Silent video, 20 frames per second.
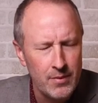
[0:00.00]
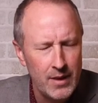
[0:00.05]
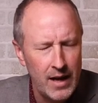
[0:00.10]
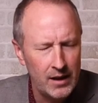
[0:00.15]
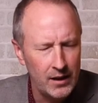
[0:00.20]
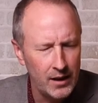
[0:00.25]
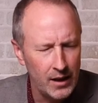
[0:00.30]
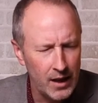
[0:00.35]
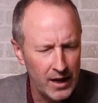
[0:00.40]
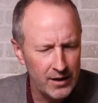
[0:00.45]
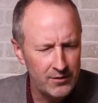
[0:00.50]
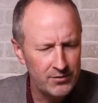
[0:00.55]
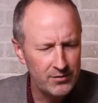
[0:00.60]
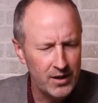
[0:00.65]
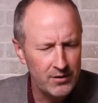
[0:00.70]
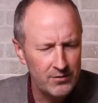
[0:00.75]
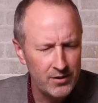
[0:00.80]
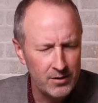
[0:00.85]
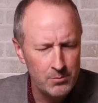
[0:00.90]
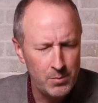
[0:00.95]
that
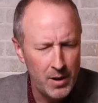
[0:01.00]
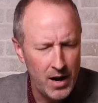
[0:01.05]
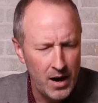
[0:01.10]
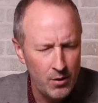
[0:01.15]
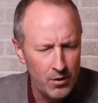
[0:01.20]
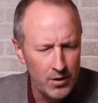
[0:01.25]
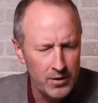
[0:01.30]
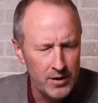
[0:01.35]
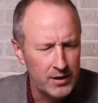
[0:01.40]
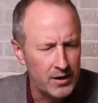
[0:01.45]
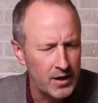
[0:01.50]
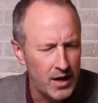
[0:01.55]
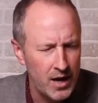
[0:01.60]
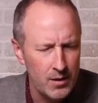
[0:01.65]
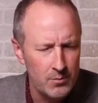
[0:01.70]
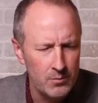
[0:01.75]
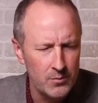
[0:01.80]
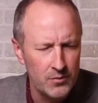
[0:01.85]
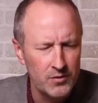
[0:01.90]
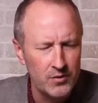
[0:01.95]
life-giving power that
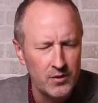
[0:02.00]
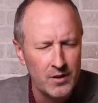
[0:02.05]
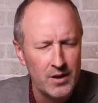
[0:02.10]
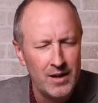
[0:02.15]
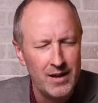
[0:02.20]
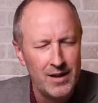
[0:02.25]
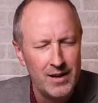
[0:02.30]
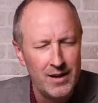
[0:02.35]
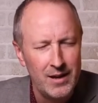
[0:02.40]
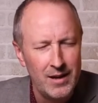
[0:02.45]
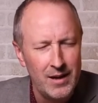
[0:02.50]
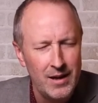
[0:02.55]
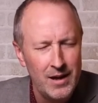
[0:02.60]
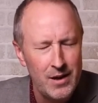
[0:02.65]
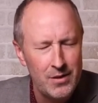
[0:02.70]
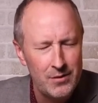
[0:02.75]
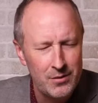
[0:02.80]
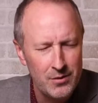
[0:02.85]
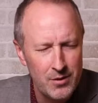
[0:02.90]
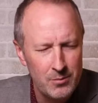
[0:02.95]
comes
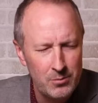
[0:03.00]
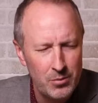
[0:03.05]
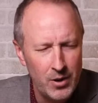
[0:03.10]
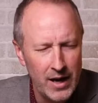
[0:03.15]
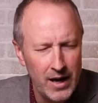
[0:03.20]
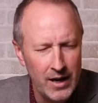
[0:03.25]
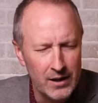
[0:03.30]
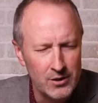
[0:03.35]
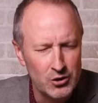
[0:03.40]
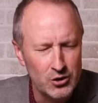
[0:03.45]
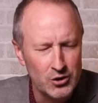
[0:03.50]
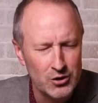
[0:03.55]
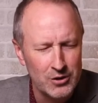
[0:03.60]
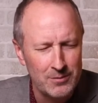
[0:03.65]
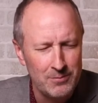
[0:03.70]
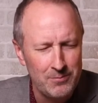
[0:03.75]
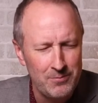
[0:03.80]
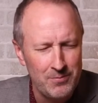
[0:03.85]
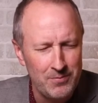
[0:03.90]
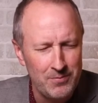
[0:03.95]
through the branch.